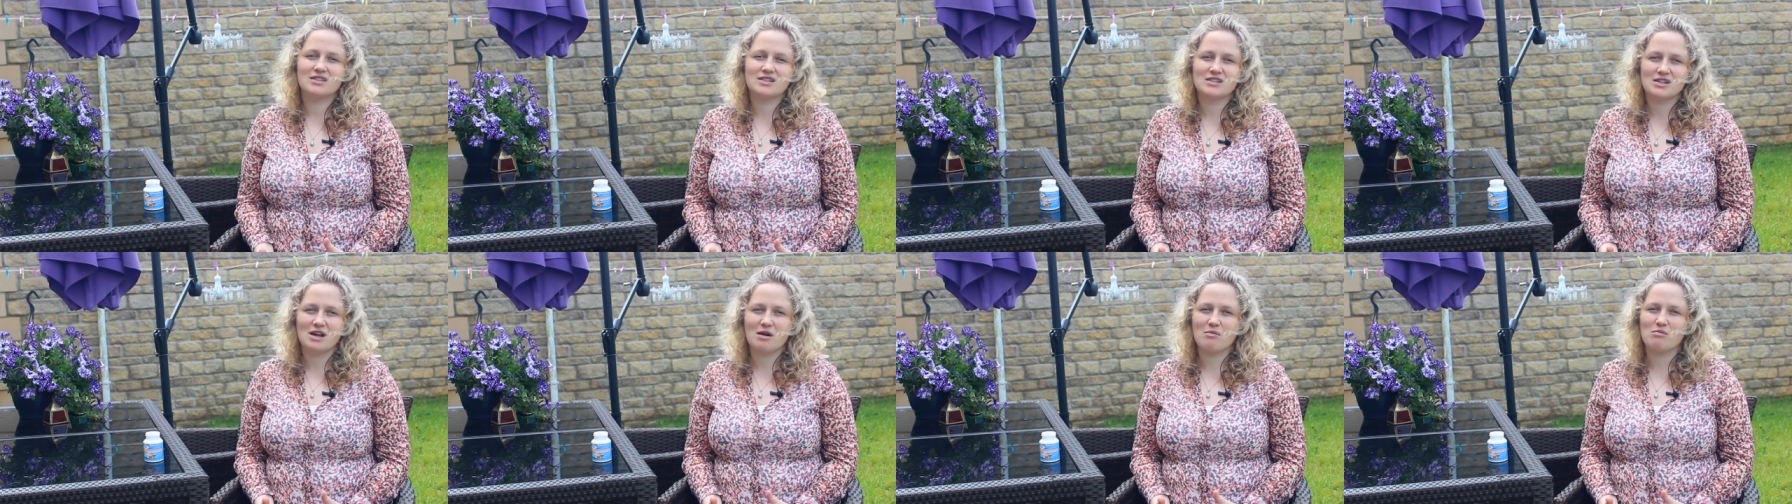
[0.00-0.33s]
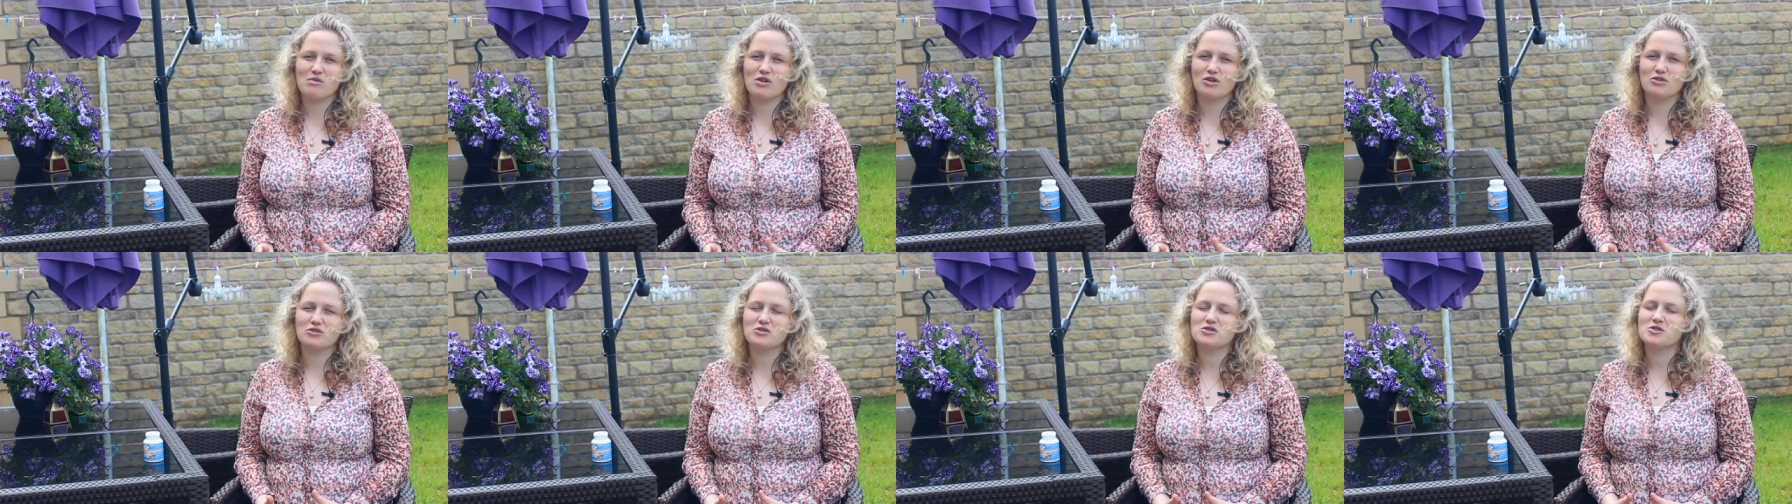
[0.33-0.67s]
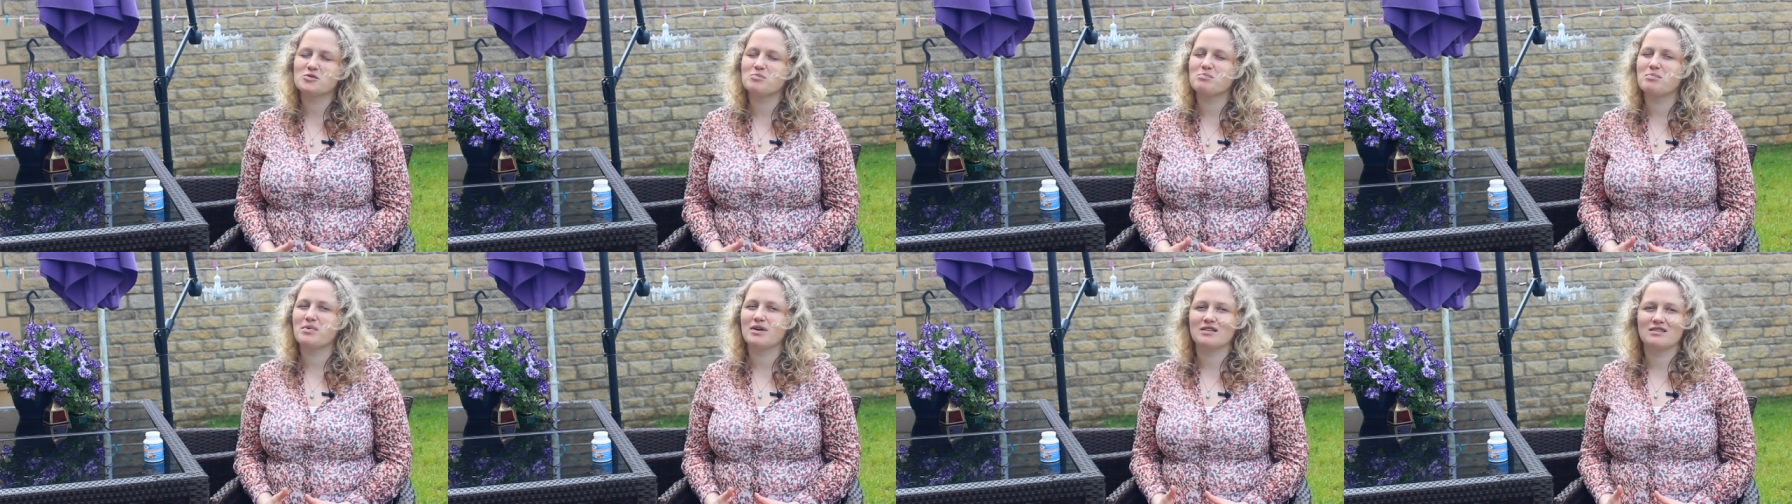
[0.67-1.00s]
some
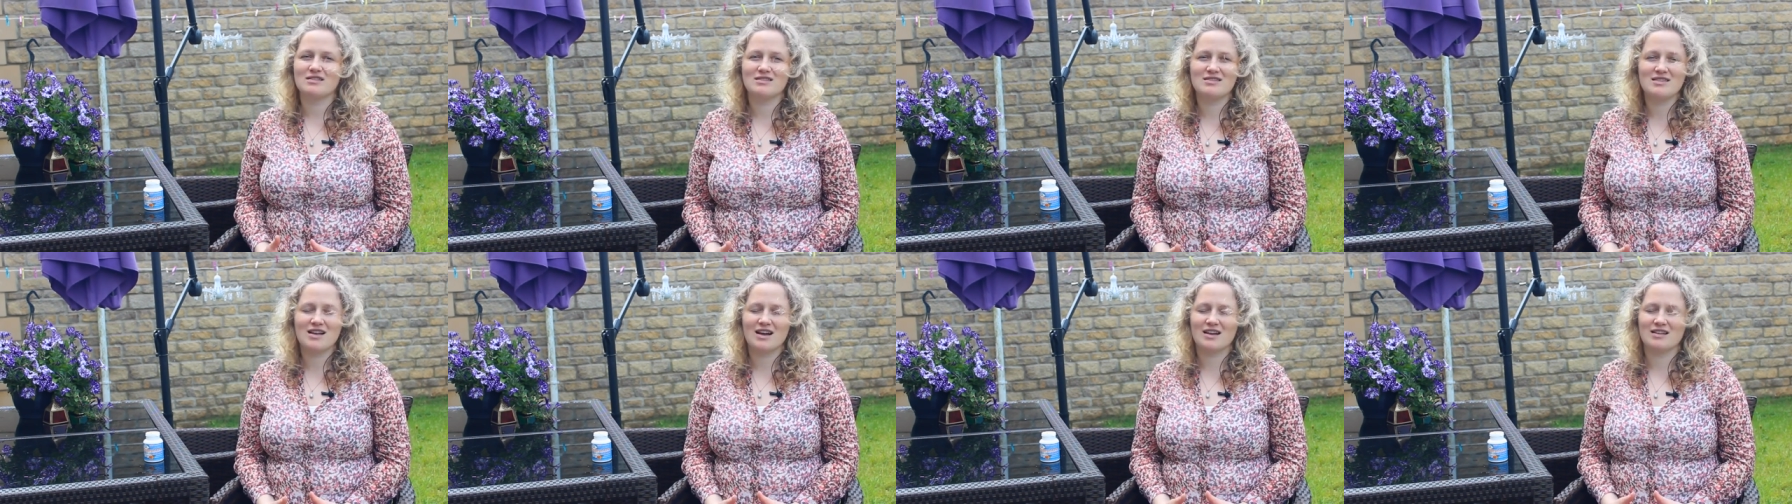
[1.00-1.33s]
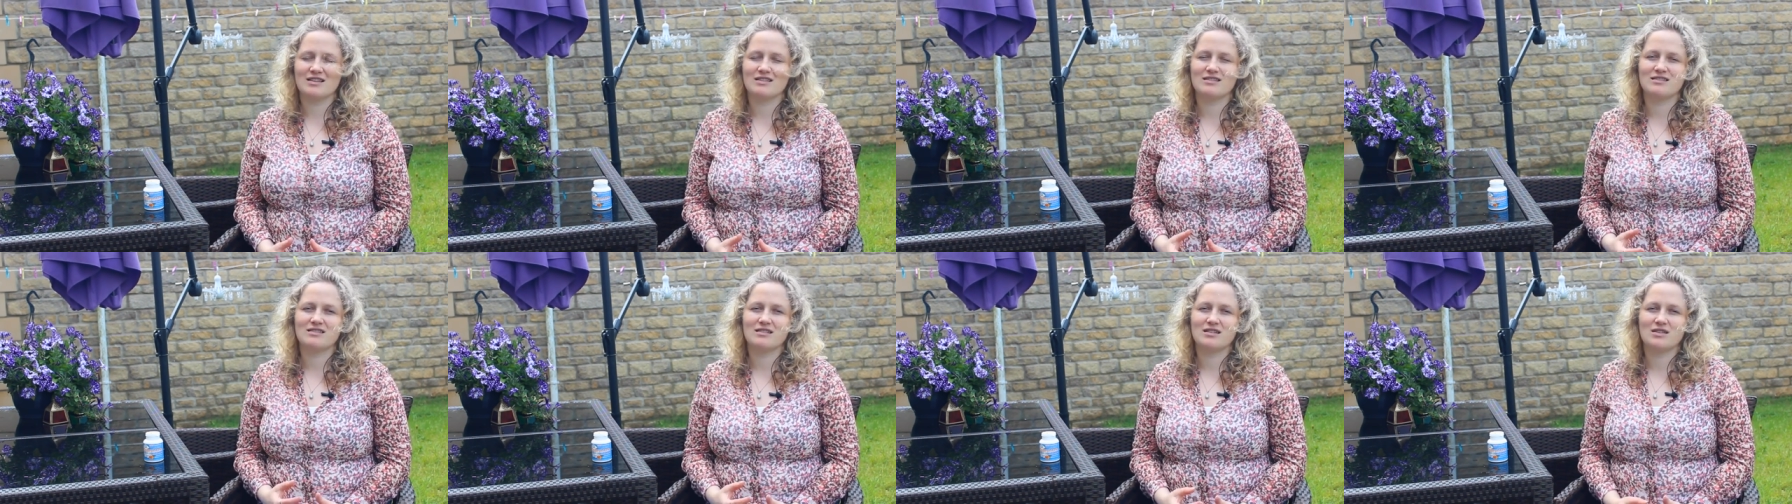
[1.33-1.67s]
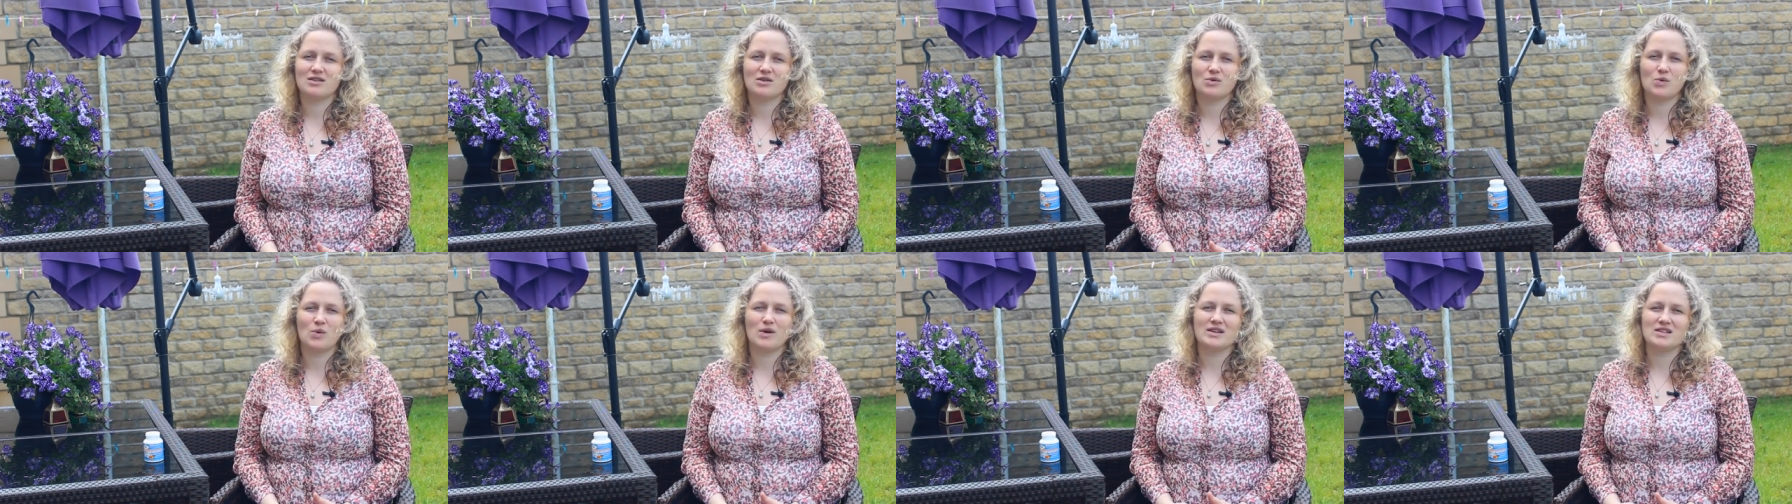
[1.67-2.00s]
loss, but not
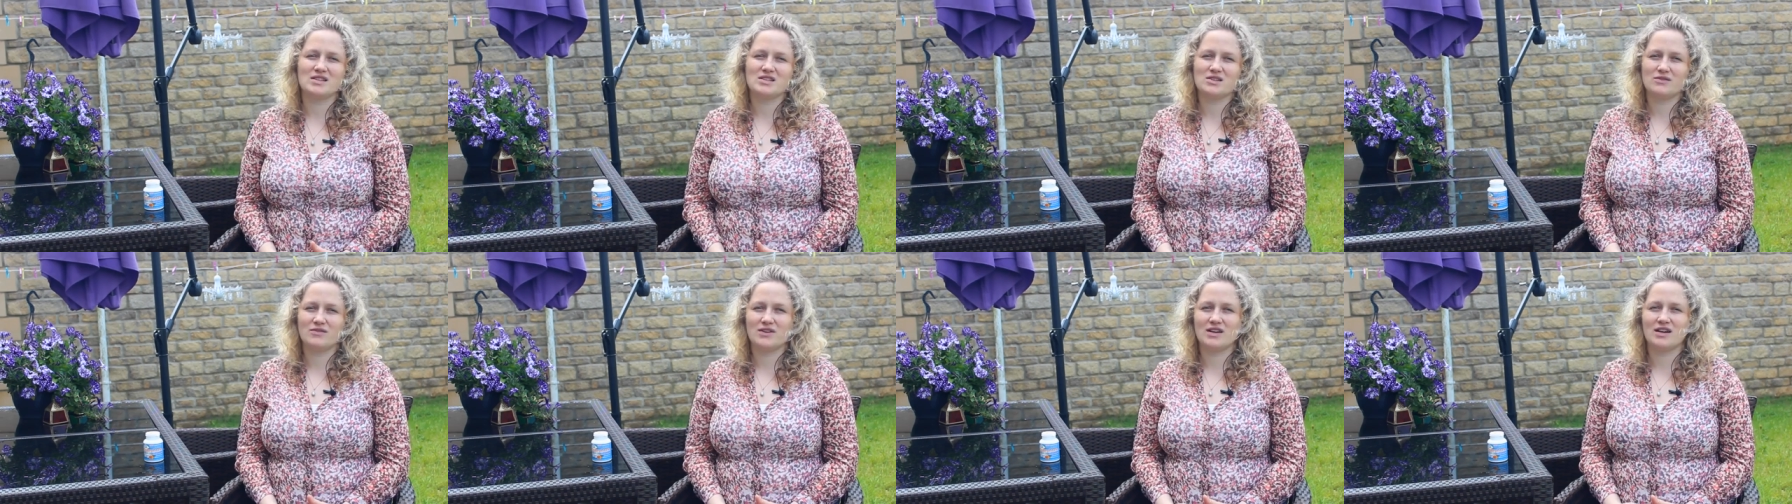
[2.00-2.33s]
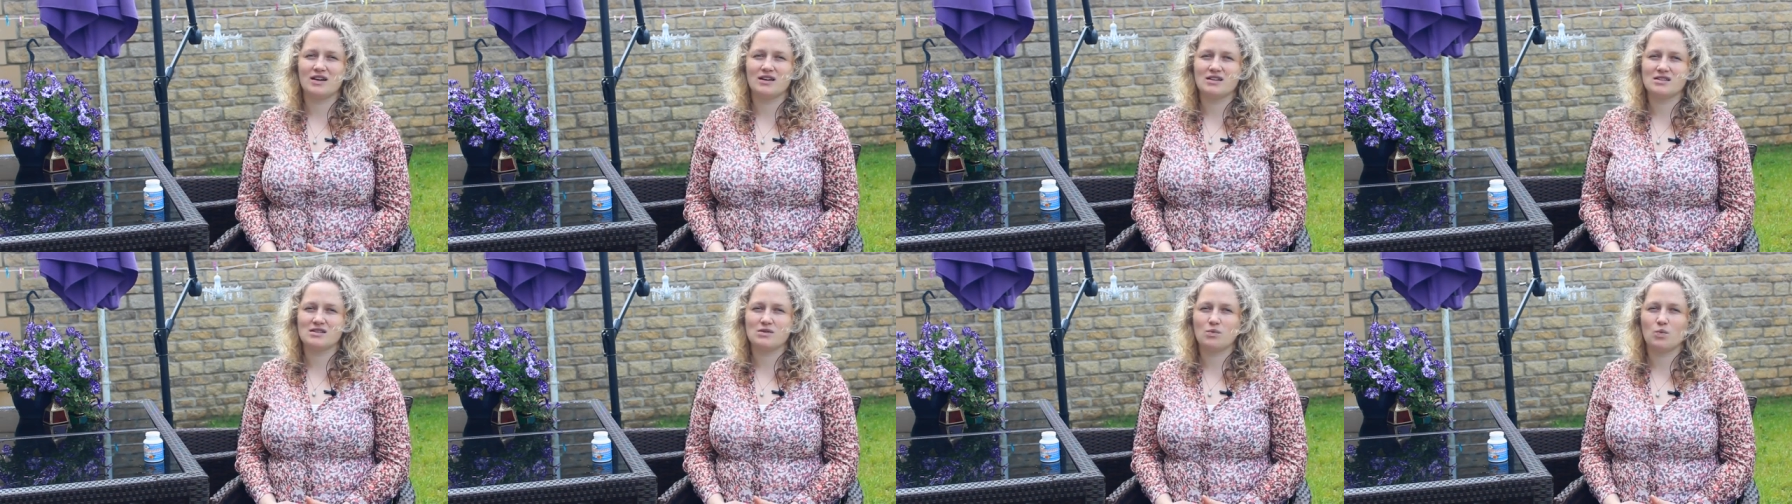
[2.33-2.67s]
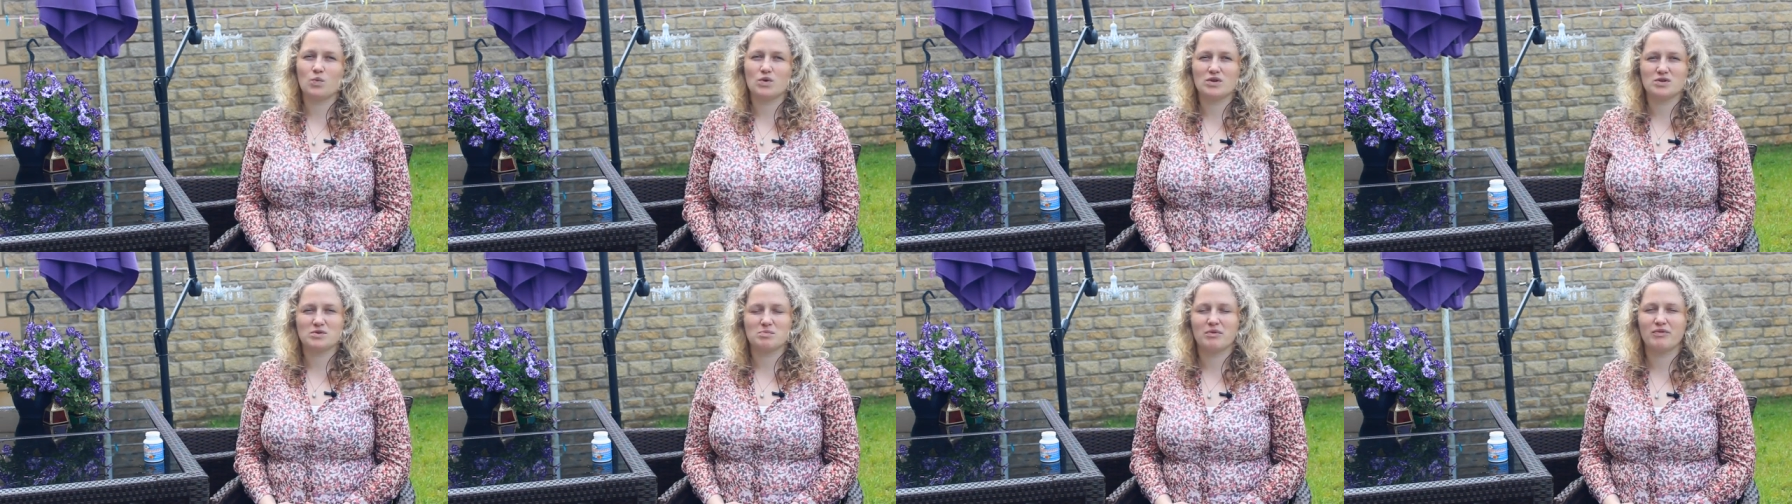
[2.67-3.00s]
quite severe as it
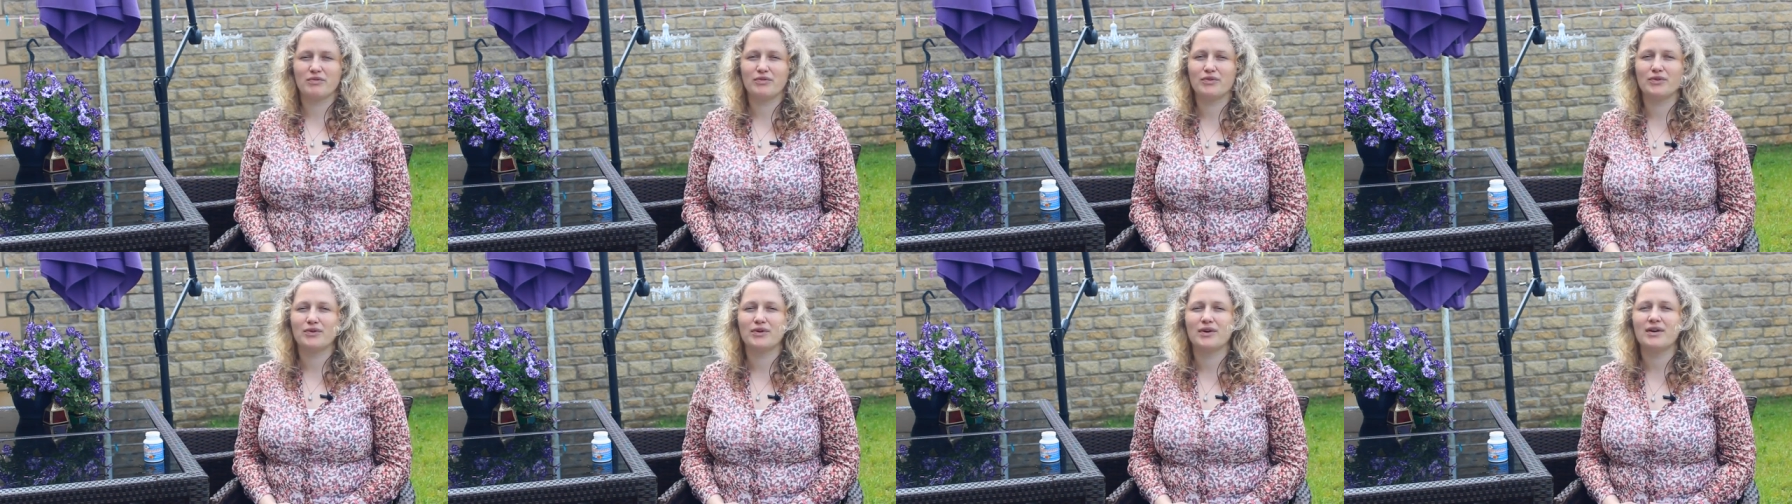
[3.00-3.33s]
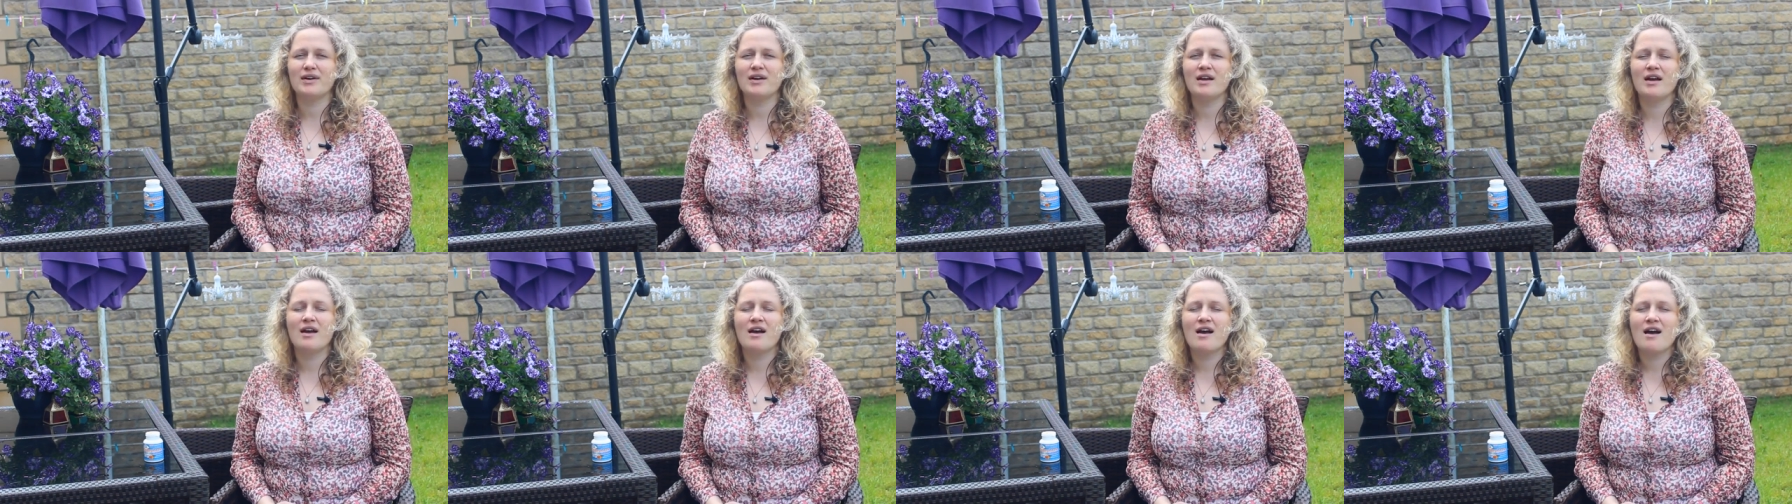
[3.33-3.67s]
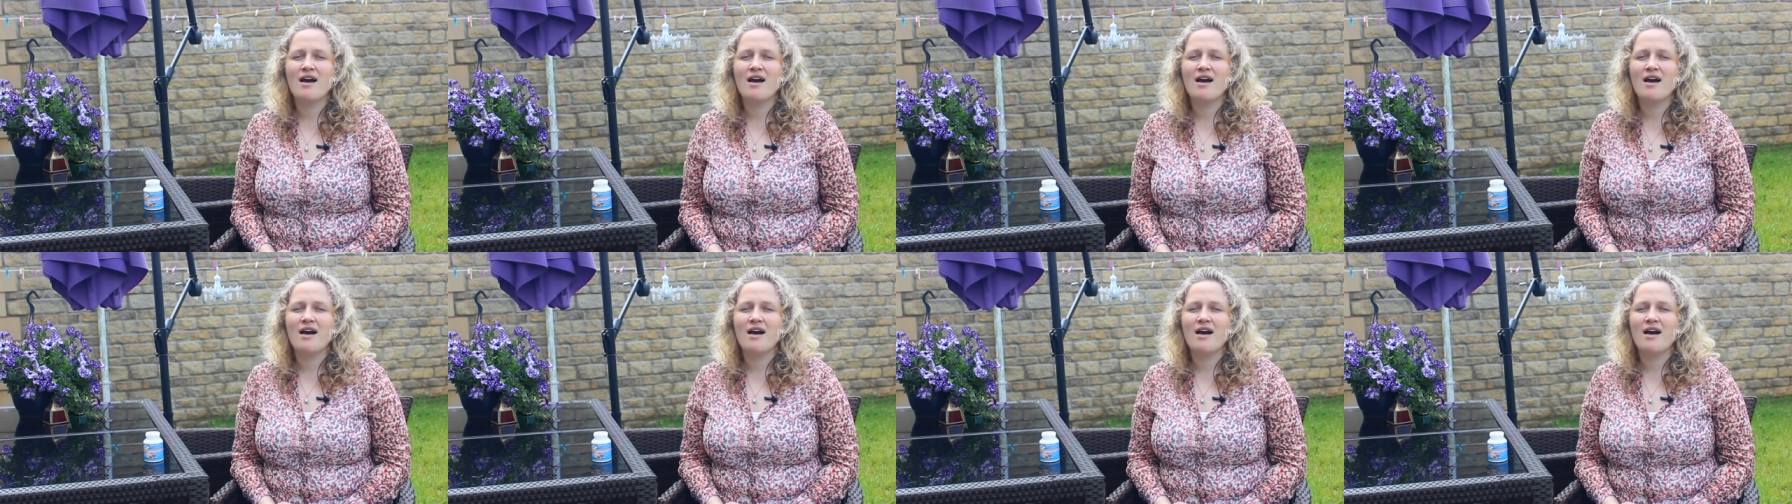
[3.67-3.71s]
was before.